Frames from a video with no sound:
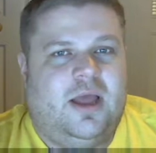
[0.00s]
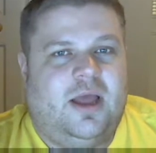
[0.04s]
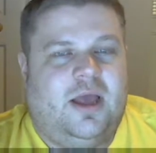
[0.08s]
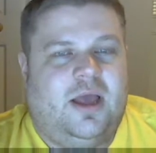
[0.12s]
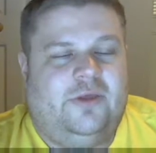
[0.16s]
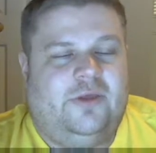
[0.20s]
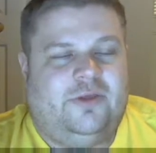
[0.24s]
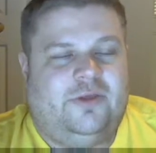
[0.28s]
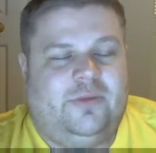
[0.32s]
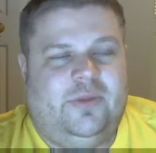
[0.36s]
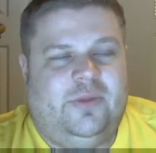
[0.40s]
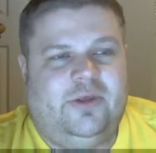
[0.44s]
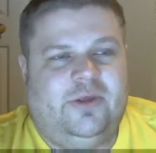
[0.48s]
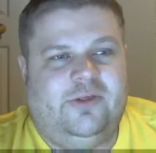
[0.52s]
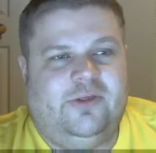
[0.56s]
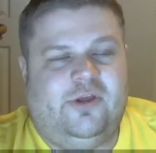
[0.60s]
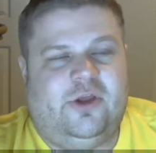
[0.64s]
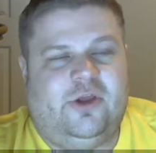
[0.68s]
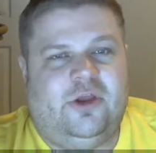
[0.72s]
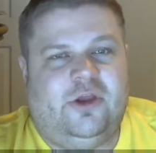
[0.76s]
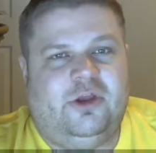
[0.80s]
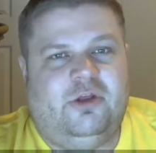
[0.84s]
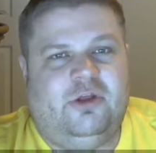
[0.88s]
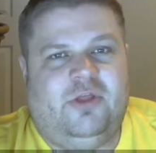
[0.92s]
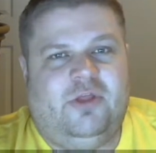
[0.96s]
Some things you
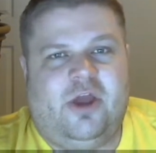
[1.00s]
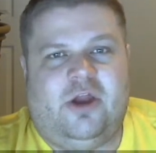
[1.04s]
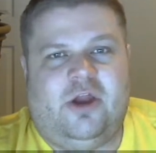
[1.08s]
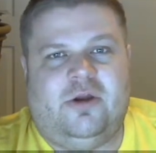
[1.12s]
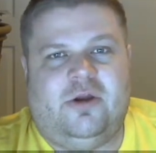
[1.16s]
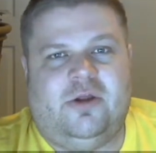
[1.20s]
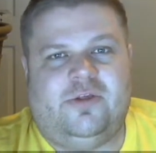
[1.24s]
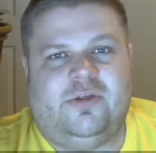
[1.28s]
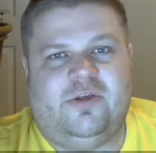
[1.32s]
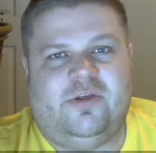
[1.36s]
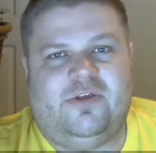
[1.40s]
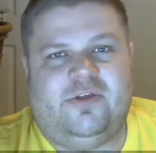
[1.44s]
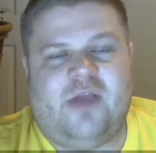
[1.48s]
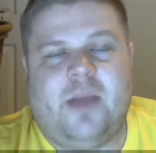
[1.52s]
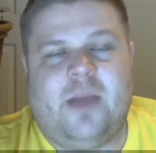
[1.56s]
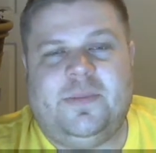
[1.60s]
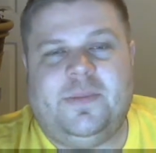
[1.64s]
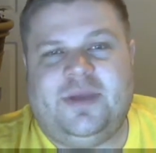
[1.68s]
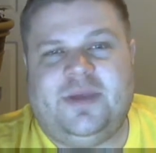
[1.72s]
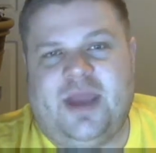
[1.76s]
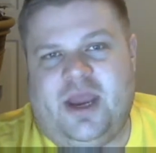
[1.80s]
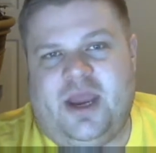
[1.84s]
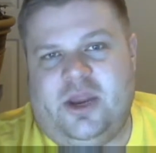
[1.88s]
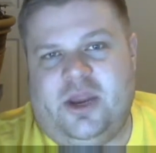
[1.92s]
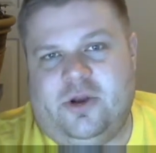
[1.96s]
can do there is just
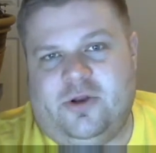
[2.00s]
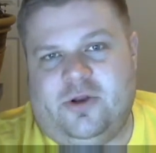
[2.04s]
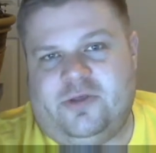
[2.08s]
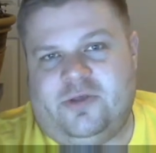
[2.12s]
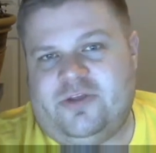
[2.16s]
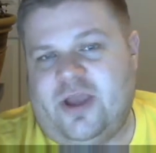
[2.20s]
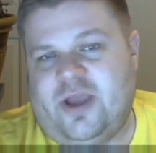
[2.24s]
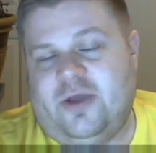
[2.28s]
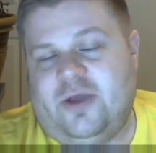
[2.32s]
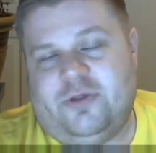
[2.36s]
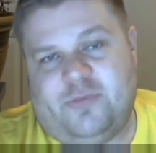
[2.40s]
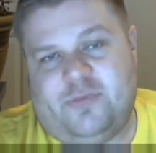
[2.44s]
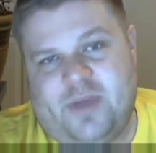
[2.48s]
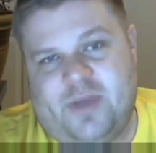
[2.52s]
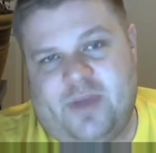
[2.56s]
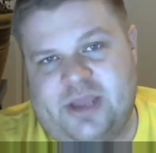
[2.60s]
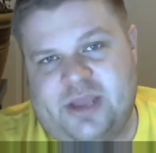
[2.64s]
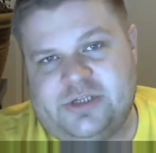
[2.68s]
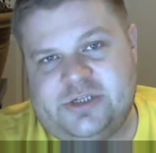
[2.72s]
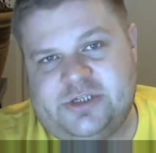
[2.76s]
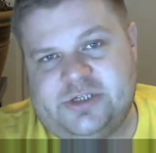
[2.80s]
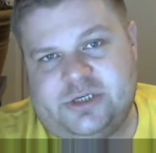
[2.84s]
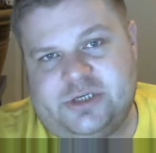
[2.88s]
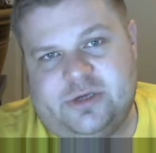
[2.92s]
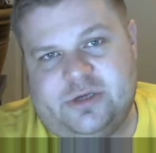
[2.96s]
update your sales
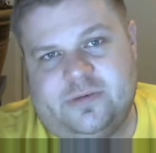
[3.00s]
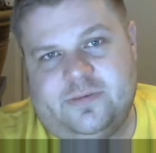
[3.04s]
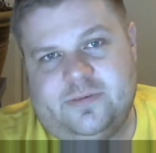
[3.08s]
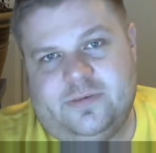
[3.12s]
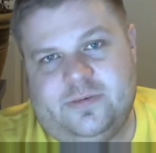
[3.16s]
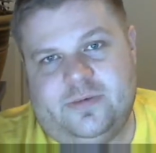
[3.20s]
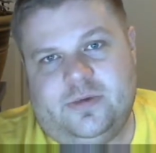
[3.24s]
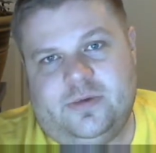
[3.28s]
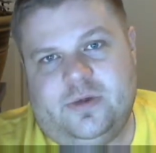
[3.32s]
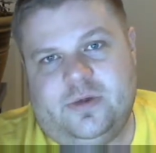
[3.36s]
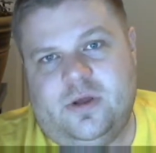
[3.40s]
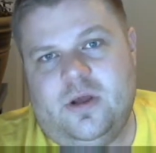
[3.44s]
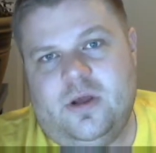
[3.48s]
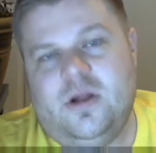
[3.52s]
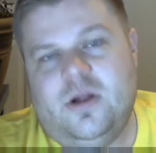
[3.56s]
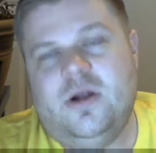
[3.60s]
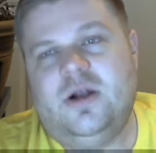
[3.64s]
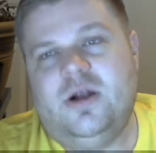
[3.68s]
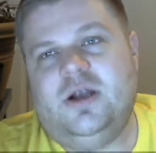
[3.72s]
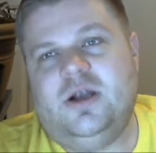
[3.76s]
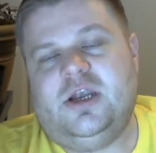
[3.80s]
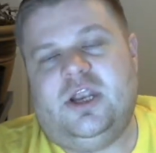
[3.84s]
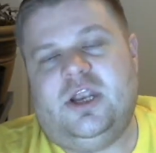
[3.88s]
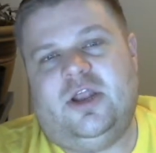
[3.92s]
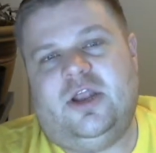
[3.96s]
page.
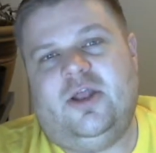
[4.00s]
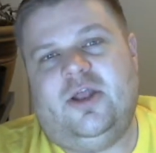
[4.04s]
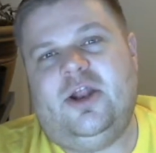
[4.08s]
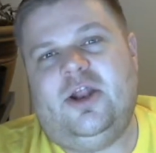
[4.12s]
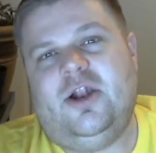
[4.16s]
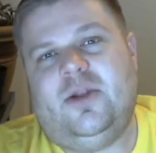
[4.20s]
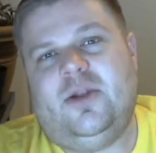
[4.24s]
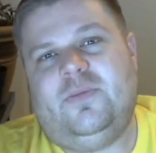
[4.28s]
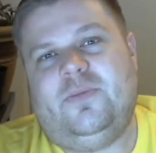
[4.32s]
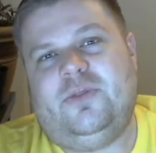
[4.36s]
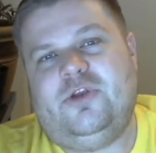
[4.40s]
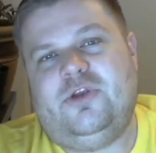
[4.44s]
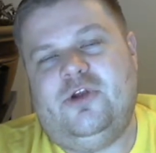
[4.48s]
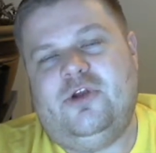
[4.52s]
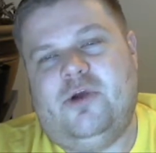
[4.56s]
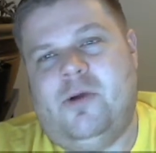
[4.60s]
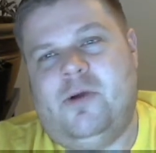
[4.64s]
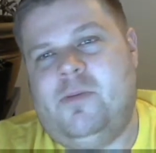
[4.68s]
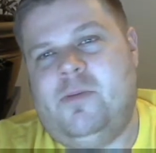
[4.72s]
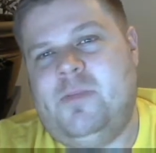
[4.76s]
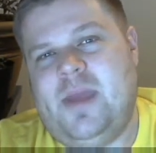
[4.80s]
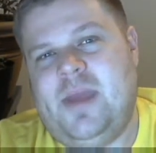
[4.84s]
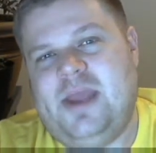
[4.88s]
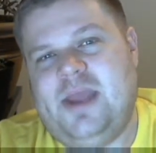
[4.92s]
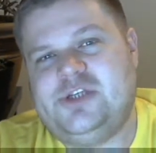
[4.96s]
You don't have to do a
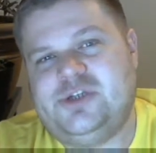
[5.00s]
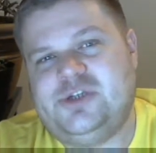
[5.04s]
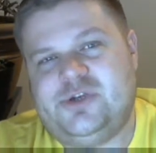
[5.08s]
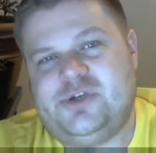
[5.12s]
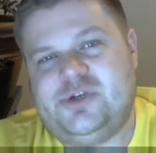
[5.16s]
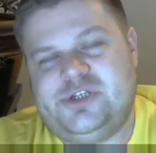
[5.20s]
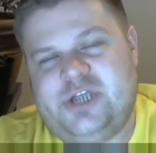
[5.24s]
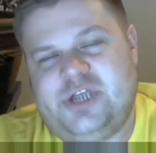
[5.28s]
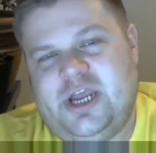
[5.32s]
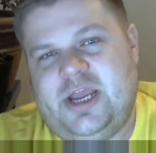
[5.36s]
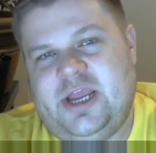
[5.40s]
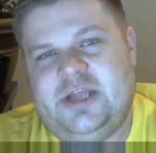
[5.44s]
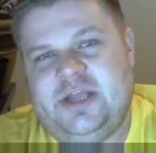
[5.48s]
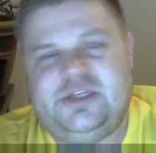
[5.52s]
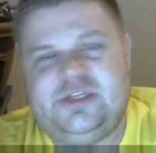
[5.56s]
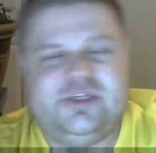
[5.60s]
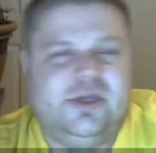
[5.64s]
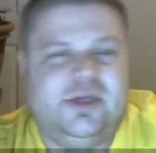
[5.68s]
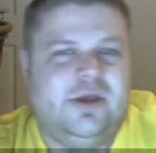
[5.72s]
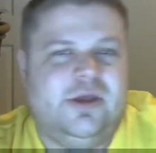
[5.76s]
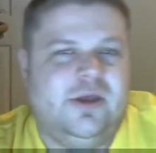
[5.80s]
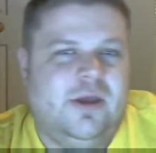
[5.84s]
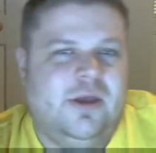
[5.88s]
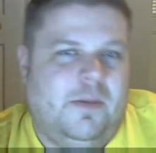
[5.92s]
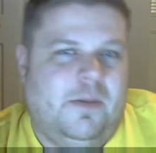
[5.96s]
major change,
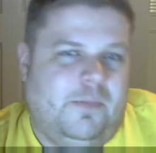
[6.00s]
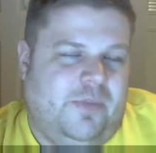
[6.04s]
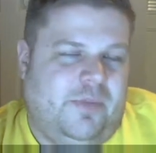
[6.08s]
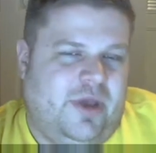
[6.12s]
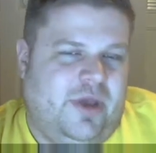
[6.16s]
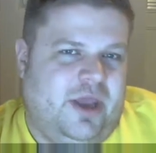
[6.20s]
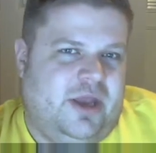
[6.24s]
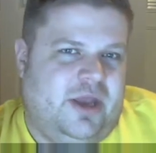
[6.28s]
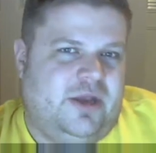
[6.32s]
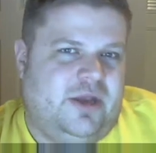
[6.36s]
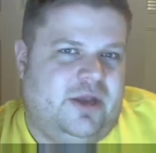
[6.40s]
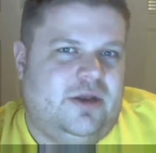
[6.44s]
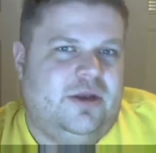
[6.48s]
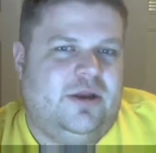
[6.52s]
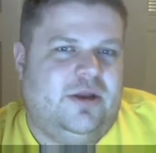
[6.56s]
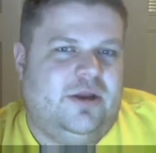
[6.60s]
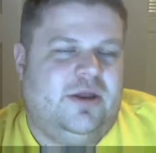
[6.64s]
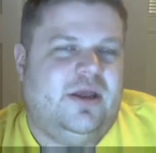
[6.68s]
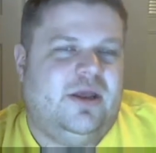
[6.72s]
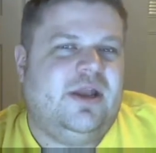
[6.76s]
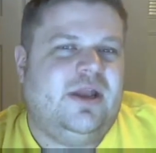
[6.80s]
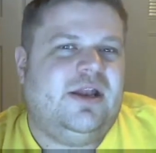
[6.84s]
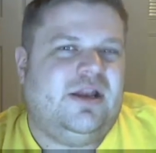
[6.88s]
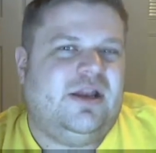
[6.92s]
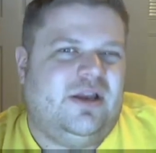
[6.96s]
but
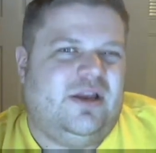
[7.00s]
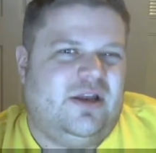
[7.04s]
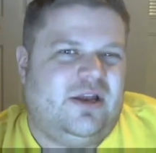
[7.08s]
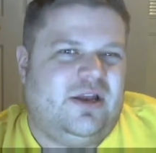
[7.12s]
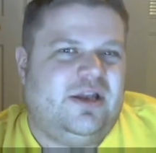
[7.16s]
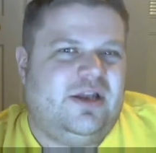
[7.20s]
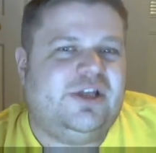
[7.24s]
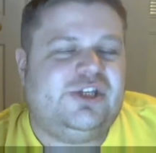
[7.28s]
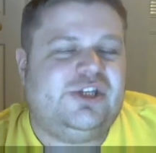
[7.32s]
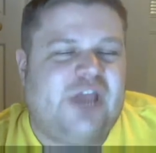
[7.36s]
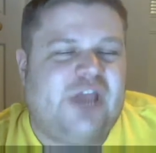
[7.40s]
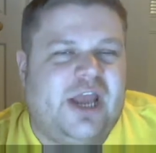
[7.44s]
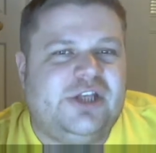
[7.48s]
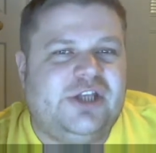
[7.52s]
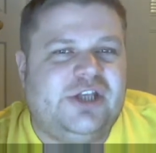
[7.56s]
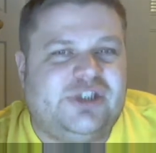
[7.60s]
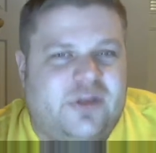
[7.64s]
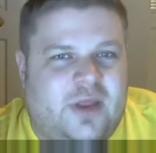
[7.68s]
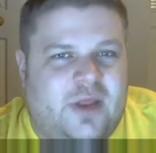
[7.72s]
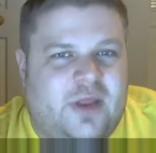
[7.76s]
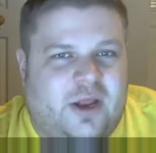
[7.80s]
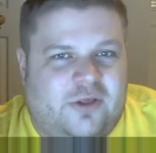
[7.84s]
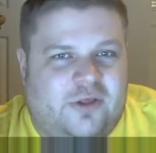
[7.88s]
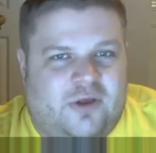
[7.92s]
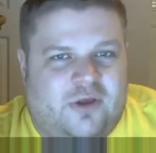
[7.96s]
change
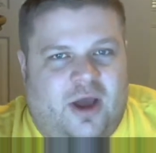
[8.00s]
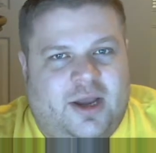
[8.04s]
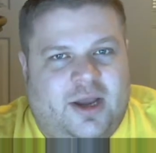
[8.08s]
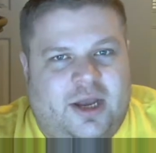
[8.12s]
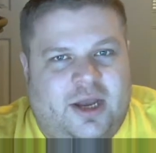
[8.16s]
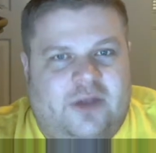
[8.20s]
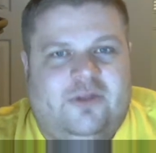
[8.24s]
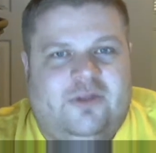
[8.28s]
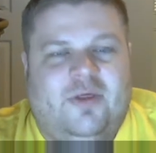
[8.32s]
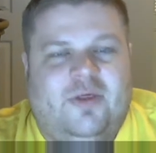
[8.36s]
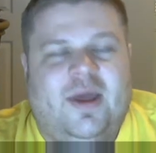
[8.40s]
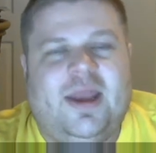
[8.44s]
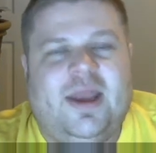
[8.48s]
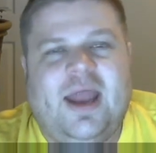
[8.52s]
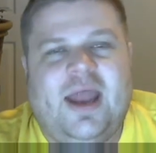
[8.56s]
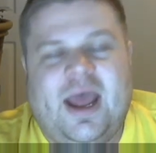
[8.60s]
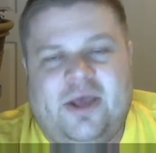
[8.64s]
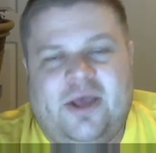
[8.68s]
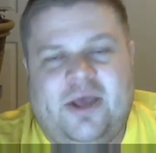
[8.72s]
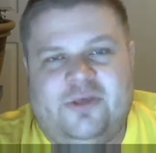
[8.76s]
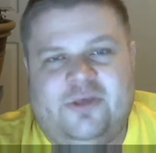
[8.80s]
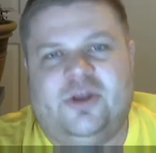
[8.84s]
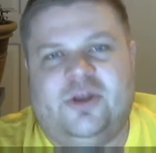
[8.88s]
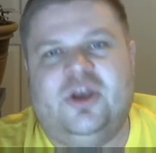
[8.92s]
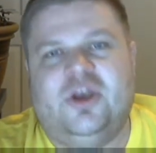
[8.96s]
things on it so that it
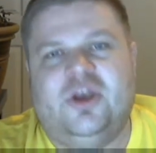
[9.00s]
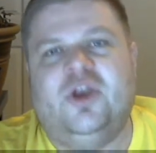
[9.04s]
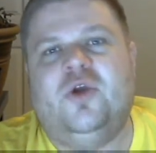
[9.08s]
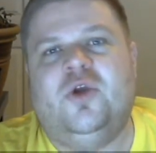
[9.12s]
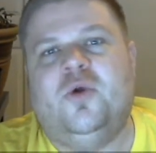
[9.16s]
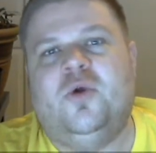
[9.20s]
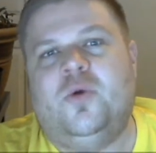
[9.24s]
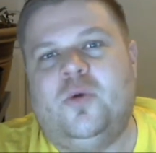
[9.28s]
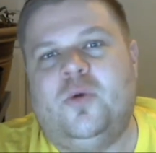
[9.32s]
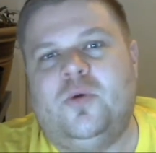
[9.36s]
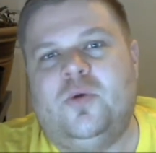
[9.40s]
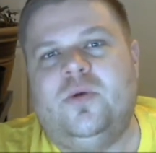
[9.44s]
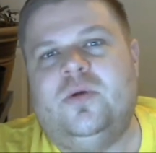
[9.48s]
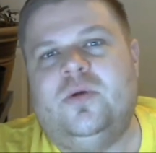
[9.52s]
has a new,